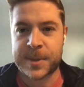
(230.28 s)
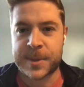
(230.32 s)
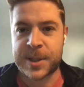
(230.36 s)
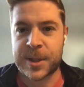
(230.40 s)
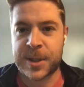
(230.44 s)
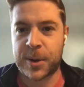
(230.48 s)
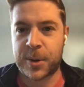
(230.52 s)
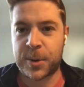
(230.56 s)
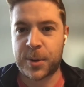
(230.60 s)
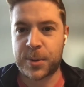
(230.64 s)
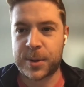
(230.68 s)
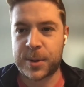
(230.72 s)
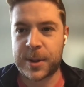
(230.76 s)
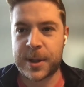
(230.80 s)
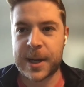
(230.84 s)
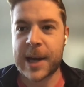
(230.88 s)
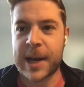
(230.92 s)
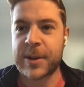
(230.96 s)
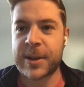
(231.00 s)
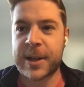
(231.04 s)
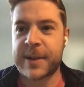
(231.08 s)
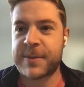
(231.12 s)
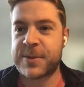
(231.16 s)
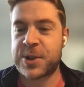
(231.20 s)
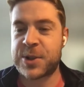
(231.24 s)
So
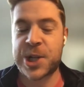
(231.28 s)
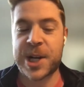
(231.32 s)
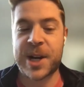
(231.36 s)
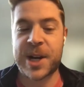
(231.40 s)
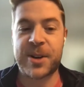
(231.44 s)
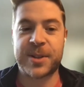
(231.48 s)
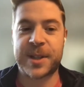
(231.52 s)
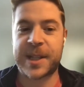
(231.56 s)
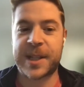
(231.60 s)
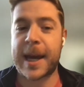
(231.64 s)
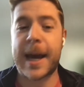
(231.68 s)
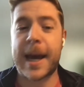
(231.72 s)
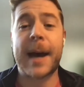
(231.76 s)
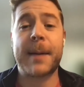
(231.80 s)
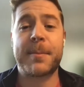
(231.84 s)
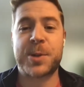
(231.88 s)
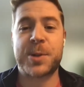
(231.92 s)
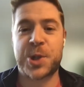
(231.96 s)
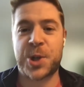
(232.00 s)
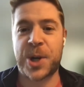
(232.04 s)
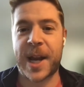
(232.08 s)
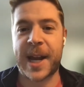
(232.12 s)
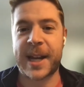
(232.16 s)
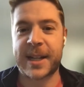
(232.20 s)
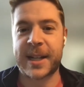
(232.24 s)
now that I've shared the
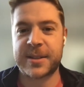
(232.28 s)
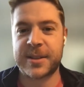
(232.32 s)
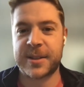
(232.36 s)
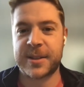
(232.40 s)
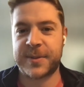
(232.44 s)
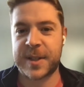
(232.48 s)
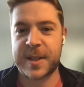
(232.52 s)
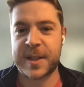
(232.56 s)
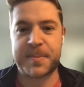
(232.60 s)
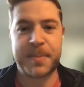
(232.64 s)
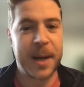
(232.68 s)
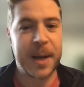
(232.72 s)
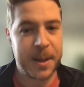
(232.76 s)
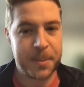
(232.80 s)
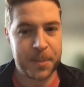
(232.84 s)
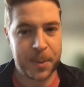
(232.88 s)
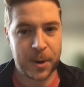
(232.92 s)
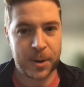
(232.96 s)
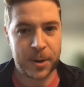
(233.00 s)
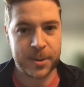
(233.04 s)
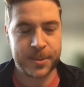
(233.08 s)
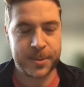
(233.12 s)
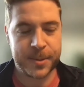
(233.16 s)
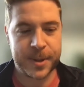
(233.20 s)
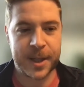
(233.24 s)
abstract of this
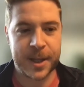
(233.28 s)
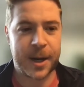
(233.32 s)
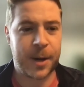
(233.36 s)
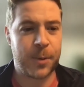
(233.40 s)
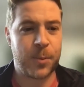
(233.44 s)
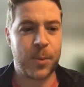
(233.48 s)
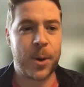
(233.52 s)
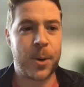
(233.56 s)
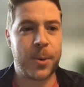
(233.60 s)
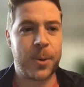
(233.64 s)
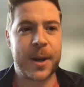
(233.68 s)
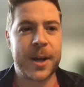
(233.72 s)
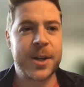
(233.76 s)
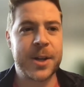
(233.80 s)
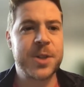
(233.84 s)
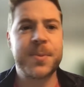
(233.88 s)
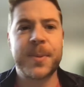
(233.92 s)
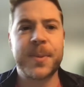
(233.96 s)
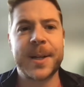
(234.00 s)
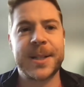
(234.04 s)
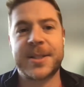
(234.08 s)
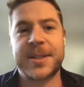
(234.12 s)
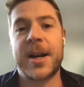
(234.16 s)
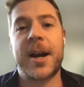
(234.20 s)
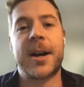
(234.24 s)
paper that I wrote, I
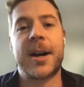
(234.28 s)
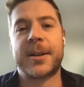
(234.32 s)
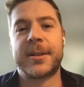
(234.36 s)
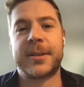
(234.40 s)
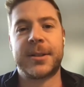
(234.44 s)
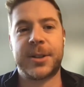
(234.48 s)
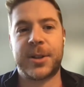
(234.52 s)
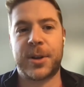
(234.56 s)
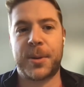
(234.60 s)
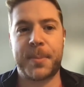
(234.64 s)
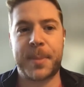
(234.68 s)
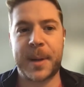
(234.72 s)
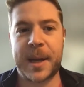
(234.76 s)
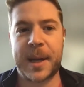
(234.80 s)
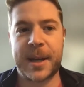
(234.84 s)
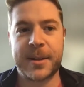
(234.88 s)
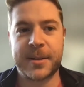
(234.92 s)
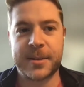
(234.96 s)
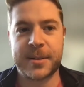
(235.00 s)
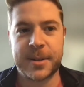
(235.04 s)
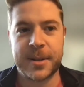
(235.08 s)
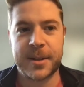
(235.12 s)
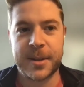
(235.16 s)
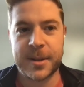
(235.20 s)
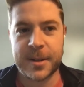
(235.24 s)
just want to talk a little
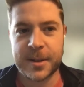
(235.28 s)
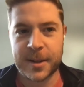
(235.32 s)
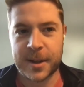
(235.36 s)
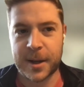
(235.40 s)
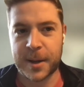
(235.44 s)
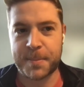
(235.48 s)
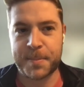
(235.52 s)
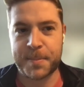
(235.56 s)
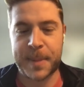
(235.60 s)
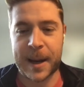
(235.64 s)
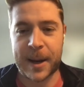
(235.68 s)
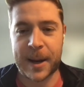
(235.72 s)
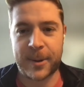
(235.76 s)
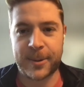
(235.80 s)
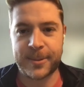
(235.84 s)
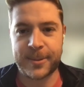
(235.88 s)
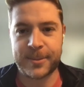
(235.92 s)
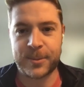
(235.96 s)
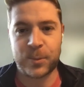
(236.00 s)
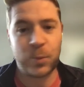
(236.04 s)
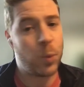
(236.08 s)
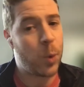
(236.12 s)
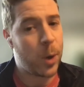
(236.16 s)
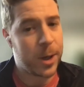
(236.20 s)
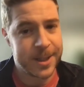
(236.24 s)
bit
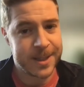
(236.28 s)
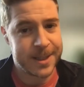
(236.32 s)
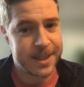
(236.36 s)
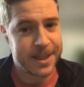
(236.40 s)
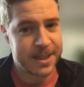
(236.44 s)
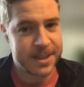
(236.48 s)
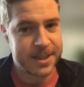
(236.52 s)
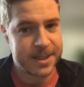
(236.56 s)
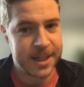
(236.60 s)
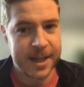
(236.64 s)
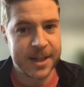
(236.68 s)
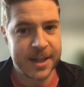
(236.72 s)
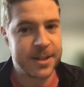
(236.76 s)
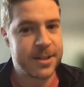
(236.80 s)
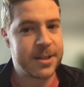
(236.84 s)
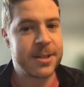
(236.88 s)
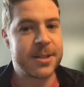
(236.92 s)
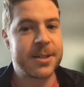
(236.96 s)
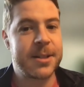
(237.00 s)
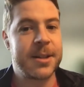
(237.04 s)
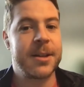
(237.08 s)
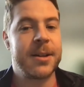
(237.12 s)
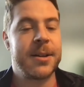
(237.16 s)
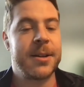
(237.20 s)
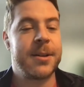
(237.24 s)
about what DISC
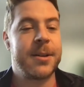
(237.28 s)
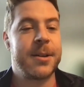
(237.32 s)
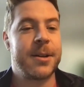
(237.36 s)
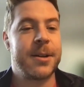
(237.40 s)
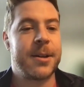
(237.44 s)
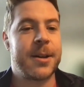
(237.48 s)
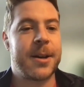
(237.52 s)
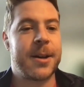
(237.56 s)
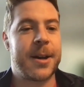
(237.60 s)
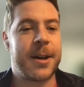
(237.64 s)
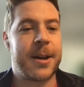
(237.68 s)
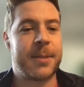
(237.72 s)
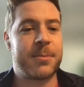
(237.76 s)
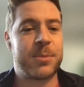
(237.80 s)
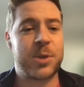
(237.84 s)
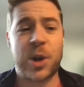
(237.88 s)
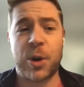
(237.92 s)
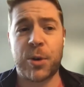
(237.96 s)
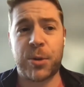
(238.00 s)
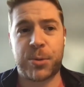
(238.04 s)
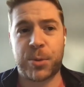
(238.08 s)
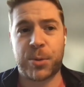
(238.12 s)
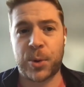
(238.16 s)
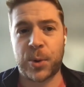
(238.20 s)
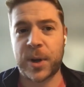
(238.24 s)
is,
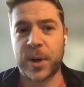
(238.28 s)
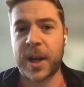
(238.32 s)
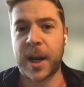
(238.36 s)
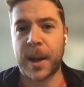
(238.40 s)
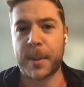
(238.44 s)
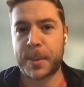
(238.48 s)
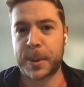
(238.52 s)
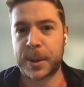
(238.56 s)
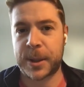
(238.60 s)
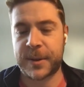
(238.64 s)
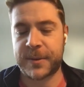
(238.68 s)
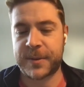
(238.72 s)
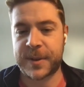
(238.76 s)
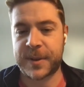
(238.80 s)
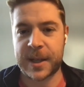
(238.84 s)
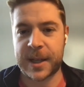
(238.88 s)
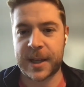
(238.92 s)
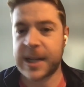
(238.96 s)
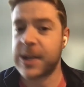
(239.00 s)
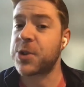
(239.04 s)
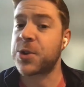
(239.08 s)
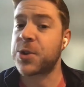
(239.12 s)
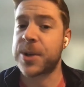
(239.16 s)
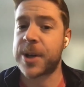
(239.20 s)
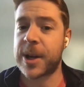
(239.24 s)
go through a couple of
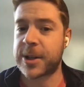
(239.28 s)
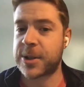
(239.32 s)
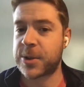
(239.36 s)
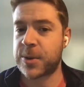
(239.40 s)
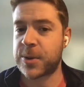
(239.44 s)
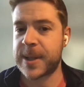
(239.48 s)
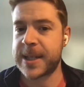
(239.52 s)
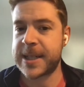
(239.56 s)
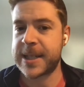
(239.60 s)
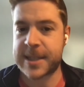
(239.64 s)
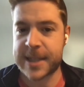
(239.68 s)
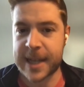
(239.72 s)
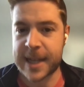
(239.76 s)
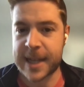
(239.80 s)
the introductory